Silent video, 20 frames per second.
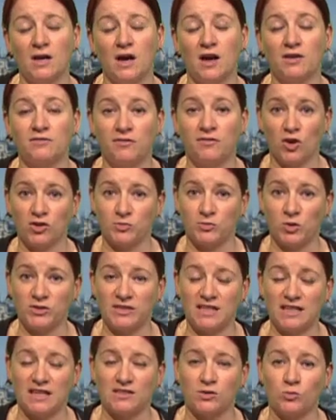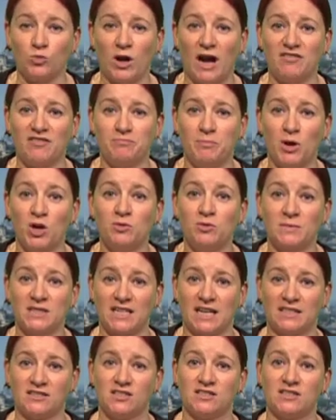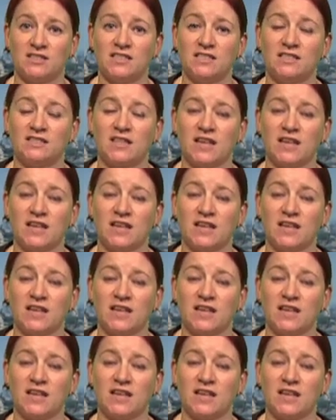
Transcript: advanced prostate cancer will have bone metastases,